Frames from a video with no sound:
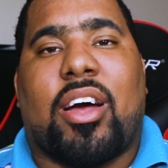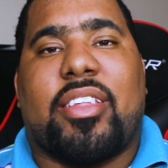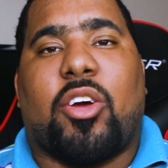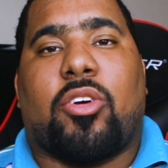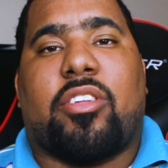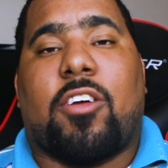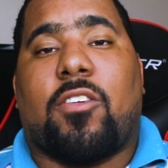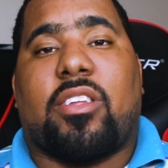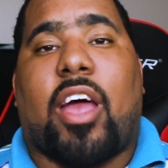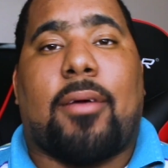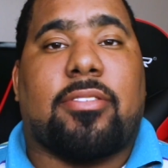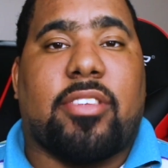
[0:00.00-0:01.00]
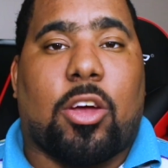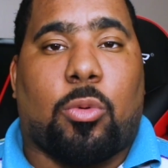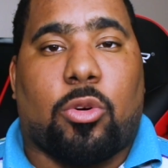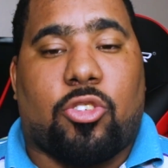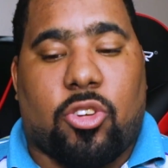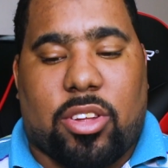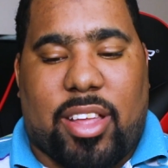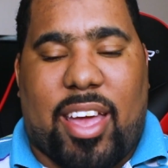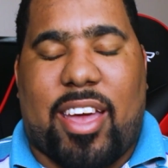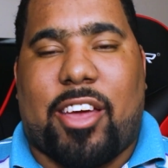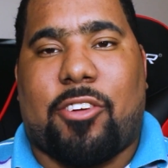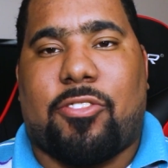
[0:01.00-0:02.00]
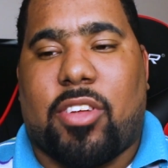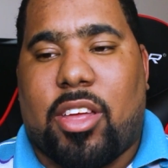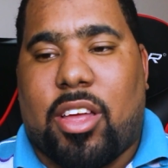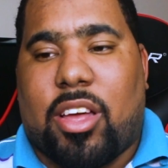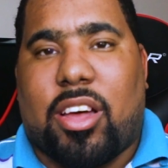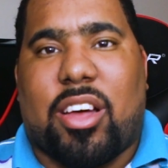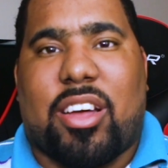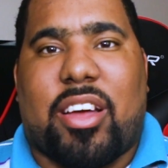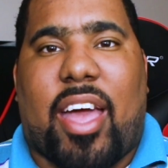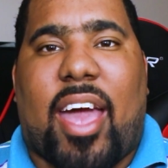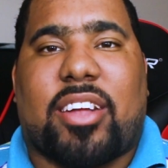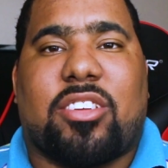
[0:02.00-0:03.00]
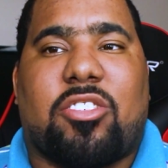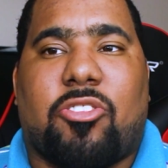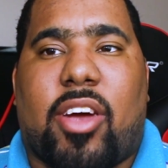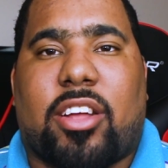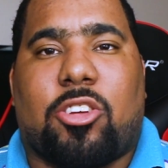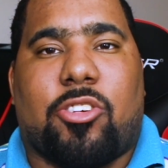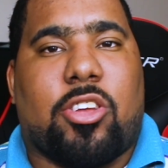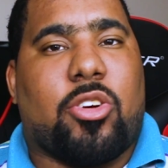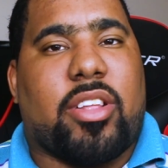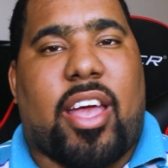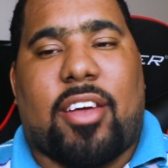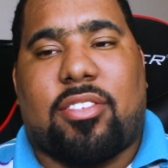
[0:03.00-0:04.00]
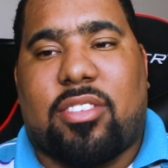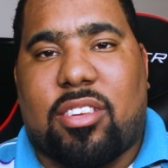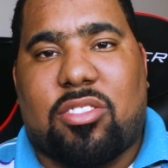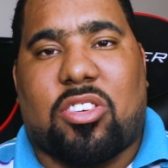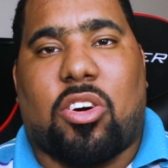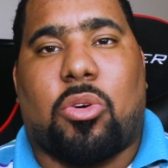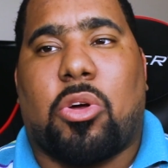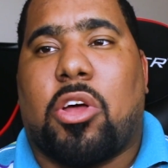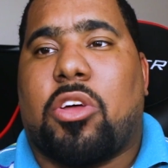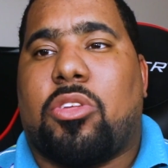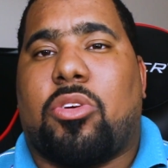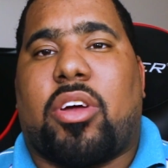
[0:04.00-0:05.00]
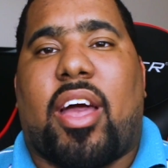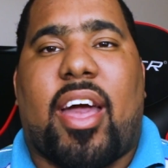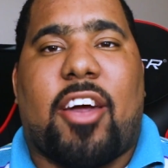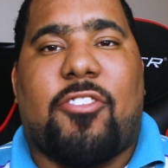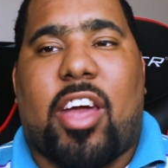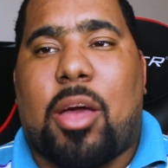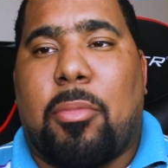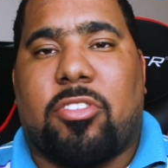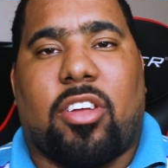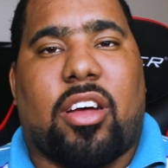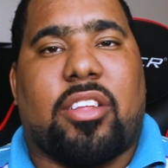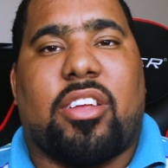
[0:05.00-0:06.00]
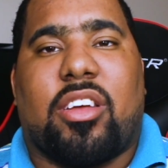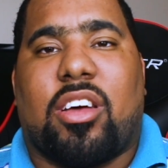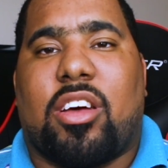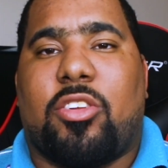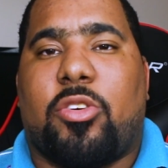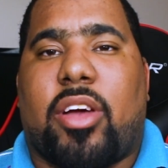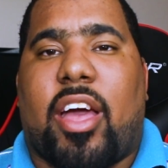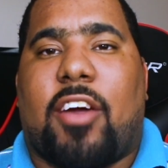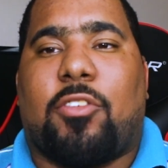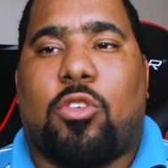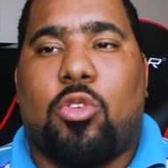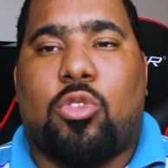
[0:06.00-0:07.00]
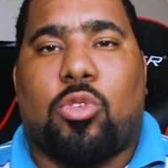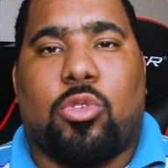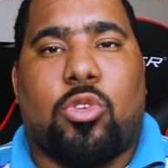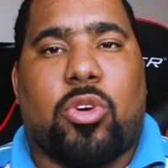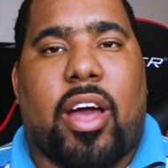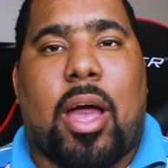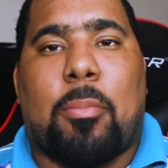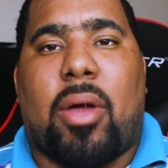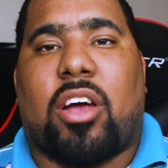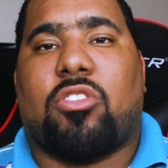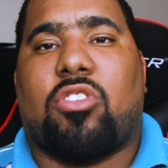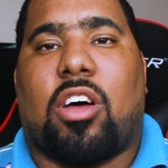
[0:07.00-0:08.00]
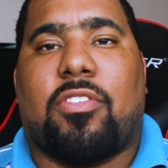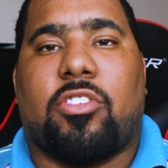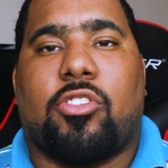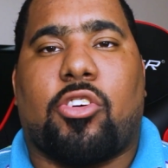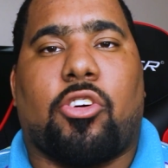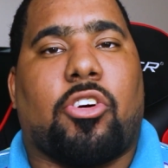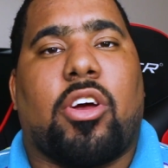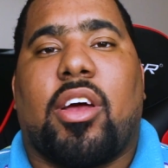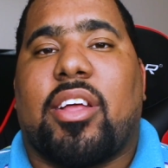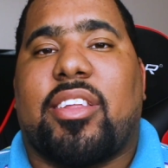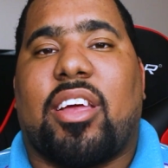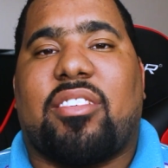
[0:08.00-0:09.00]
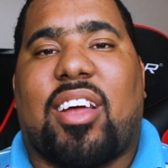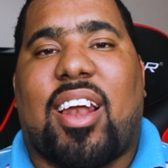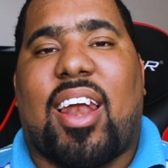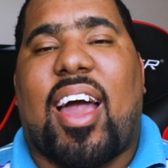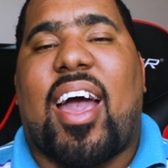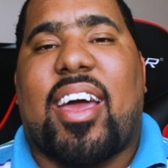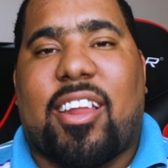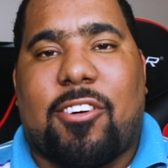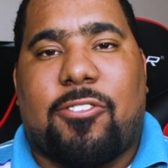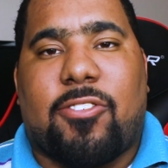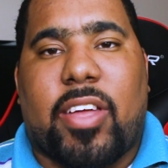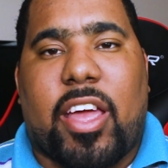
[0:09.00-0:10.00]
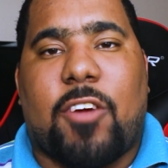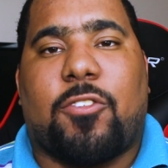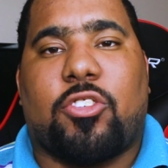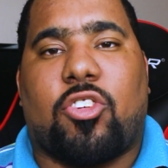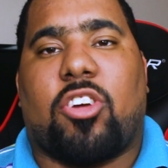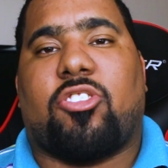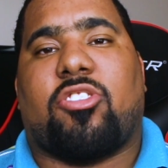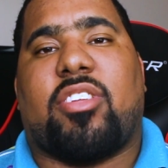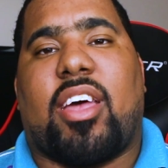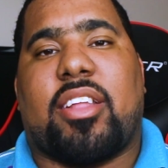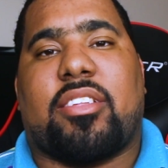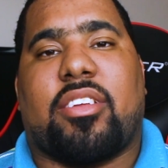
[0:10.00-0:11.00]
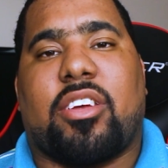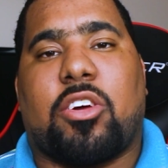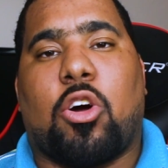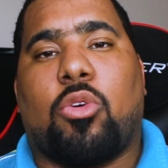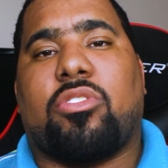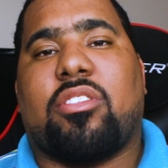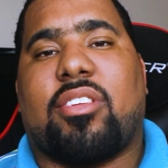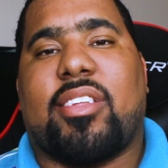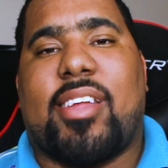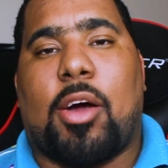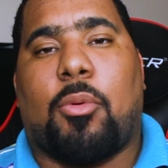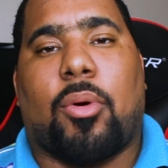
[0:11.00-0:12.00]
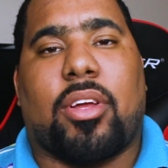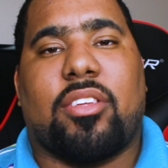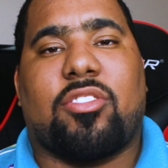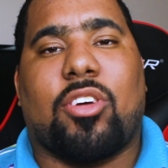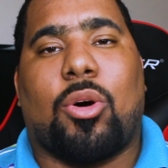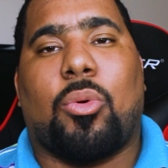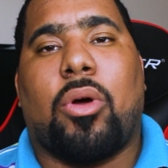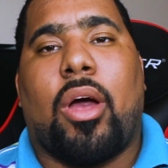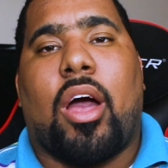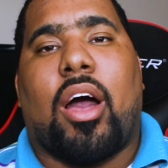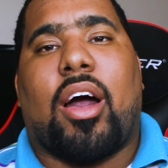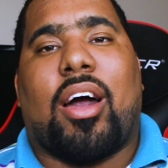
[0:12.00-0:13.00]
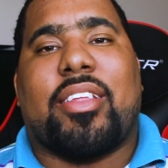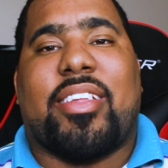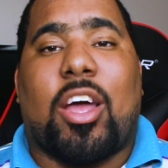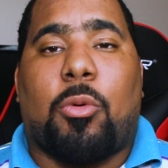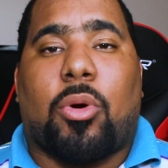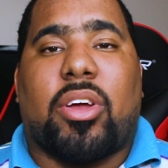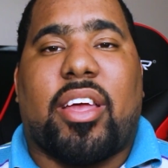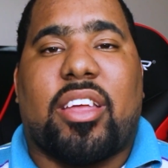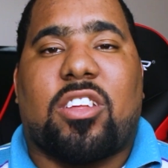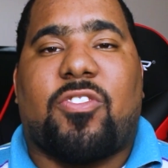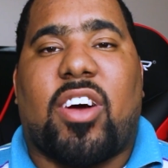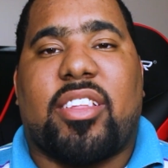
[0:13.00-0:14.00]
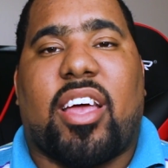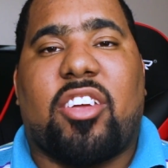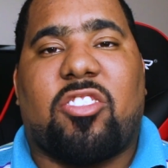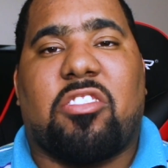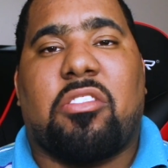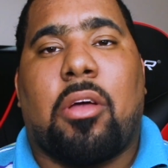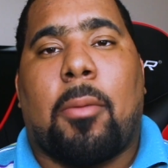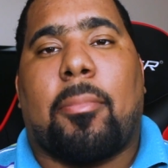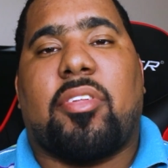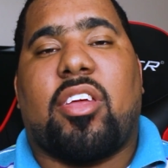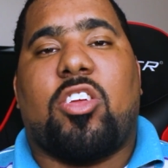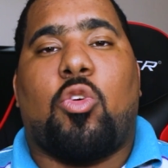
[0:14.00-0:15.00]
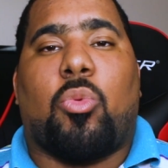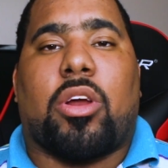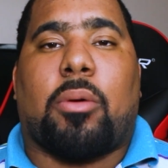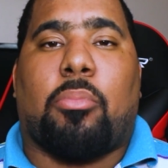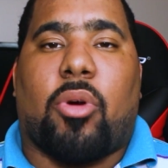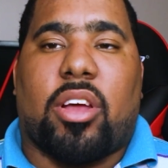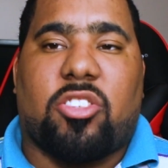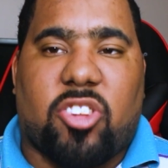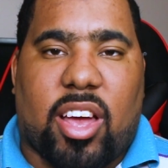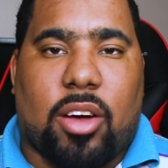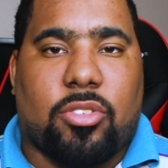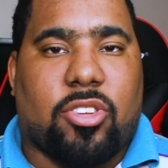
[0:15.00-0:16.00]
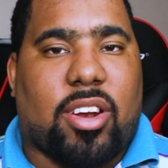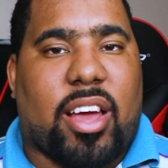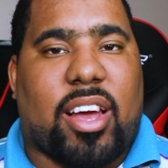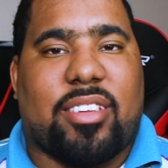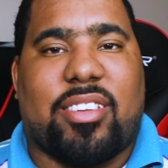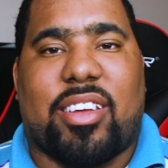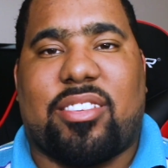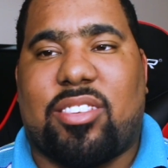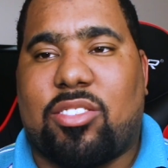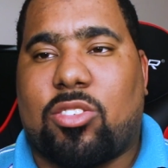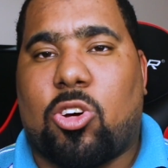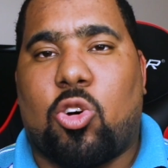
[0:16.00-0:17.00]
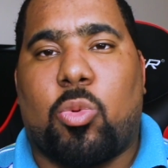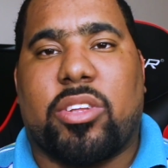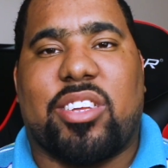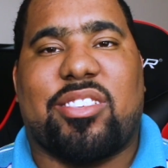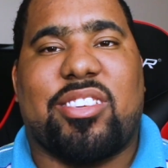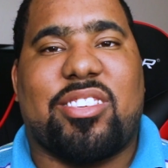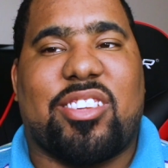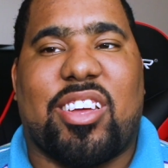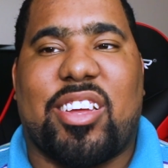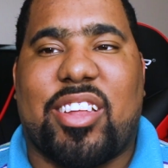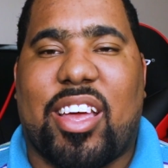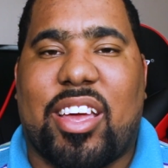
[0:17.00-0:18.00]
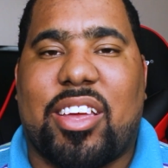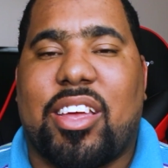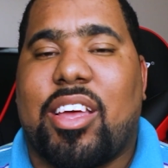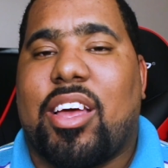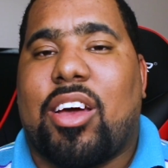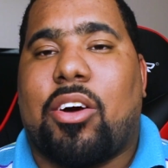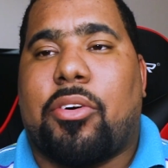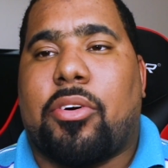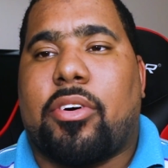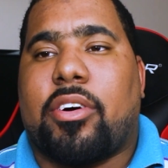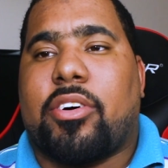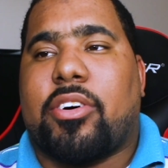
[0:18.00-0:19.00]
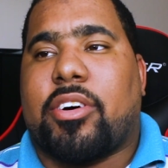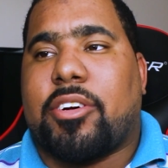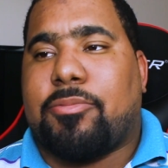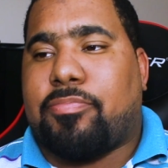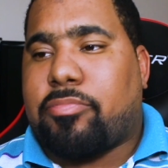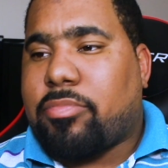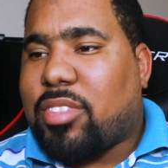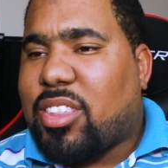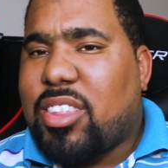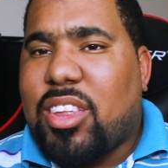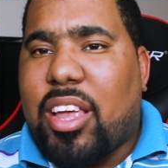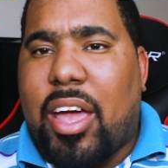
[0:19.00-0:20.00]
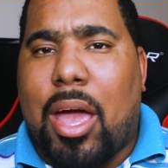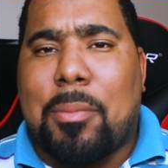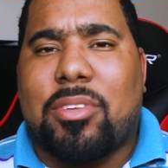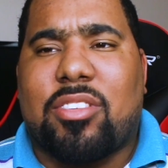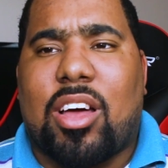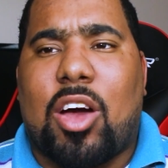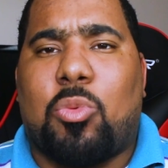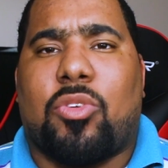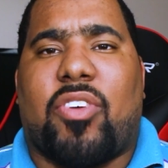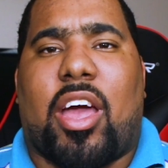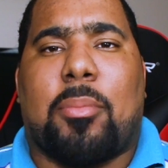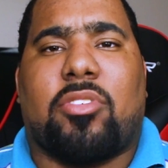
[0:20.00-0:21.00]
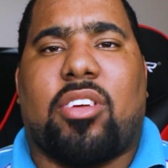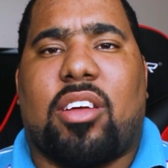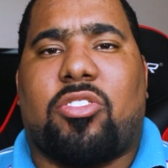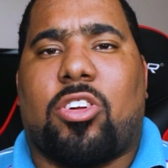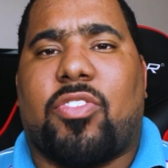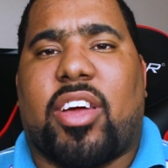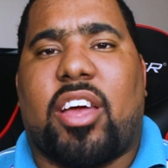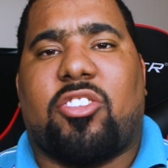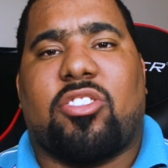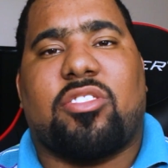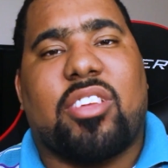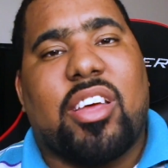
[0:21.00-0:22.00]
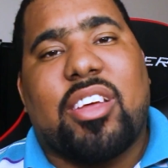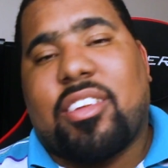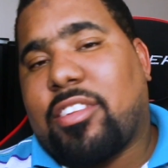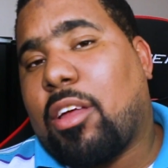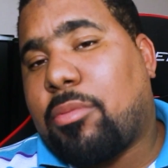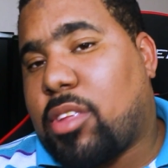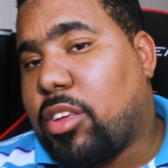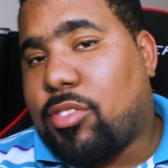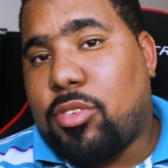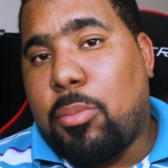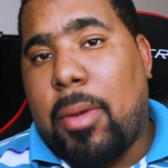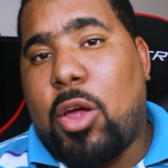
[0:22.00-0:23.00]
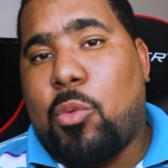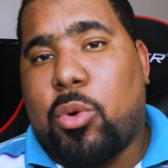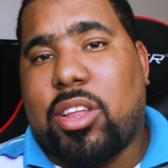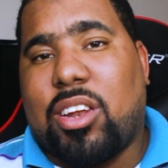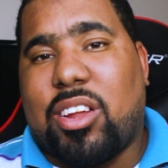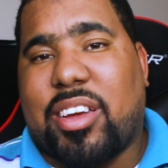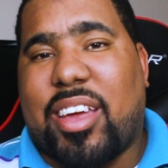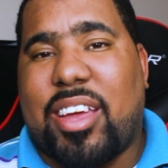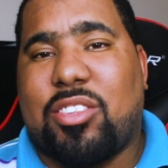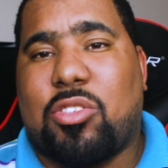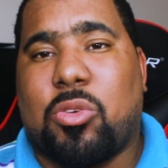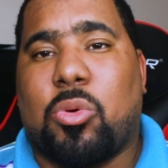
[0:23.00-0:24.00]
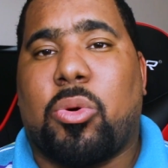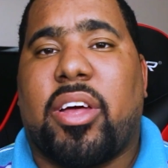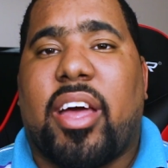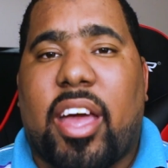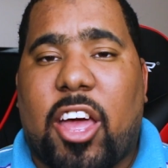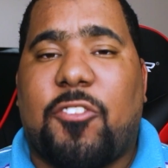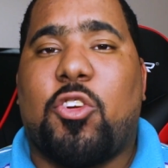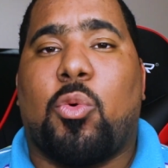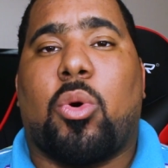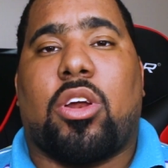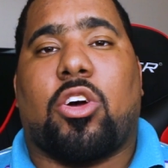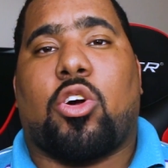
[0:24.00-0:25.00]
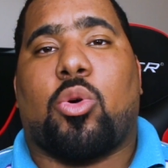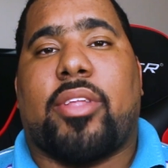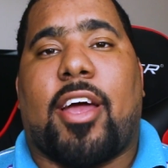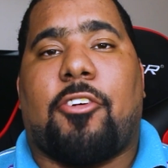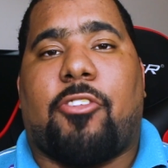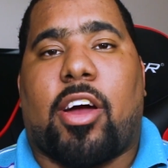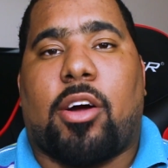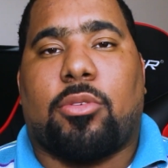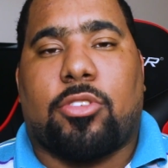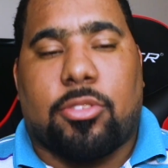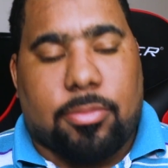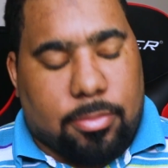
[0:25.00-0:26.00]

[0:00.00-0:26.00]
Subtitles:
There are different types of networks. You can have Active Directory, you can have Cisco, you can have Amazon, you can have Google, you can have Microsoft Azure. There's a lot of infrastructures that goes into networking. So networking is a foundation, but then you want to branch out. So like I said, Cisco with a CCNA or Amazon with Amazon certifications, something that you may want to look into if you want to go that route.